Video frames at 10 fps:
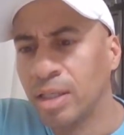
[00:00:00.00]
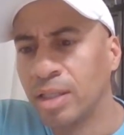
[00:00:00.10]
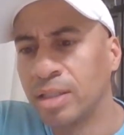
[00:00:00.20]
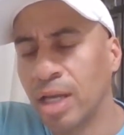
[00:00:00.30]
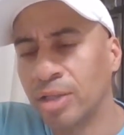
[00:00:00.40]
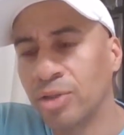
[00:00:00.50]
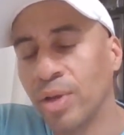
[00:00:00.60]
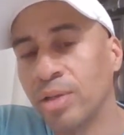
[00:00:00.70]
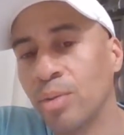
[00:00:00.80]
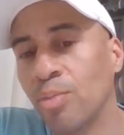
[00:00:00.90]
It's
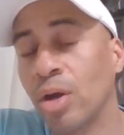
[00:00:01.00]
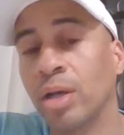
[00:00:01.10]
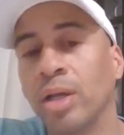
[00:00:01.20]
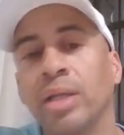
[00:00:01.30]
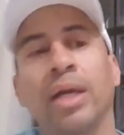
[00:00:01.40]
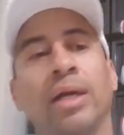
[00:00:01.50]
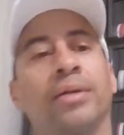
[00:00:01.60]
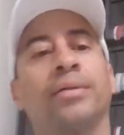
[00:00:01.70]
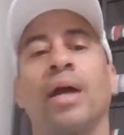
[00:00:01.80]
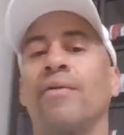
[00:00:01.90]
saturating the market.
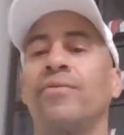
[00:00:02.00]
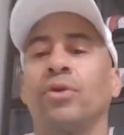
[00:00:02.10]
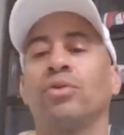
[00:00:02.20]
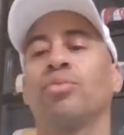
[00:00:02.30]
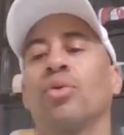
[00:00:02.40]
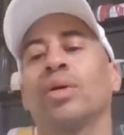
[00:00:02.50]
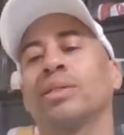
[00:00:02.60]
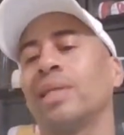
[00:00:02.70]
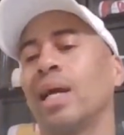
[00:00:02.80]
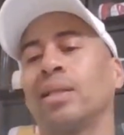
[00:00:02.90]
Yeah, I feel you, bro.
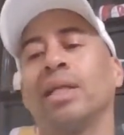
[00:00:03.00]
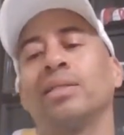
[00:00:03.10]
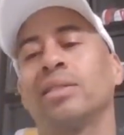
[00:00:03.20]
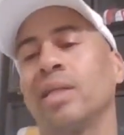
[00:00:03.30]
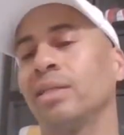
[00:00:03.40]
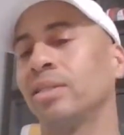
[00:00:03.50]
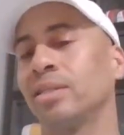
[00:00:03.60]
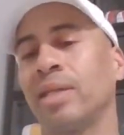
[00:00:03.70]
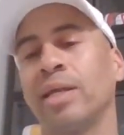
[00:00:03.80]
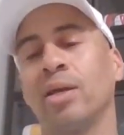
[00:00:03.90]
Exactly.
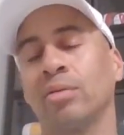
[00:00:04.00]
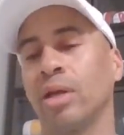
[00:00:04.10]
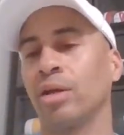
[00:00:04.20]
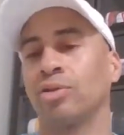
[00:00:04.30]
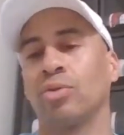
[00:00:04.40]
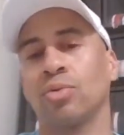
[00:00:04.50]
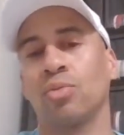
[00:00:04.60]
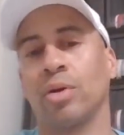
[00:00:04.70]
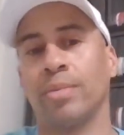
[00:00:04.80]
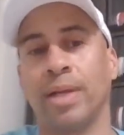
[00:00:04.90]
They killed the Air
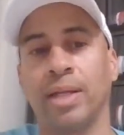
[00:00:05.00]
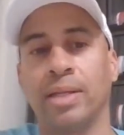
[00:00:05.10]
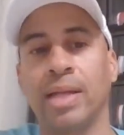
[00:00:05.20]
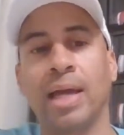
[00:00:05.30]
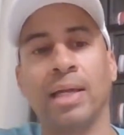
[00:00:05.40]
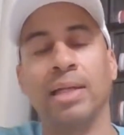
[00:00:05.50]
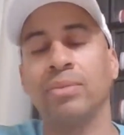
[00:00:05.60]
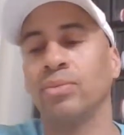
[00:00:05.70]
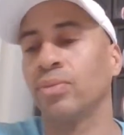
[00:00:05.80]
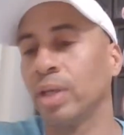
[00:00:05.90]
Jordan 1, man.
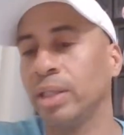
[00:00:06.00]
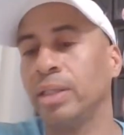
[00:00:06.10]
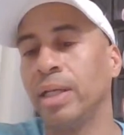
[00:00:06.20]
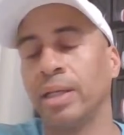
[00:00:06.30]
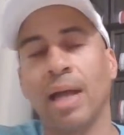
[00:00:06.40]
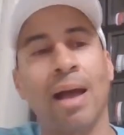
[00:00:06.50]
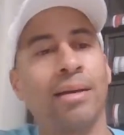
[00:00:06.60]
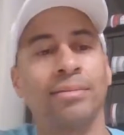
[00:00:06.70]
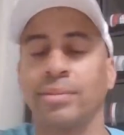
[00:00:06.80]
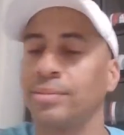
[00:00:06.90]
Nike really did.
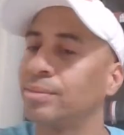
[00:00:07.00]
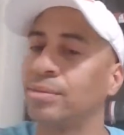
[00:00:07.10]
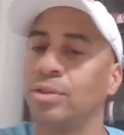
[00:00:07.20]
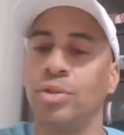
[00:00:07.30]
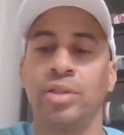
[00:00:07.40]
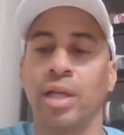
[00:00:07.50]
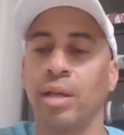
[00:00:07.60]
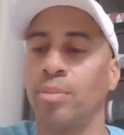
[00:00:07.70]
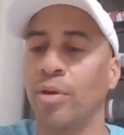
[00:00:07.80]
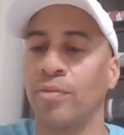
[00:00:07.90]
You said
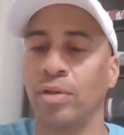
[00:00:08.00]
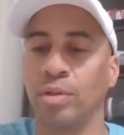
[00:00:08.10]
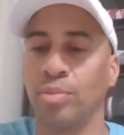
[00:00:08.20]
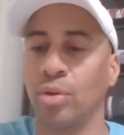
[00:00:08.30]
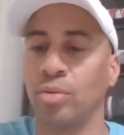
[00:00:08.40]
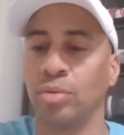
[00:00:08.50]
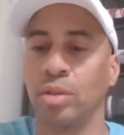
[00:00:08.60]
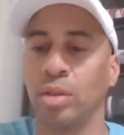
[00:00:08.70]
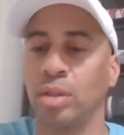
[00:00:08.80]
it perfectly, bro.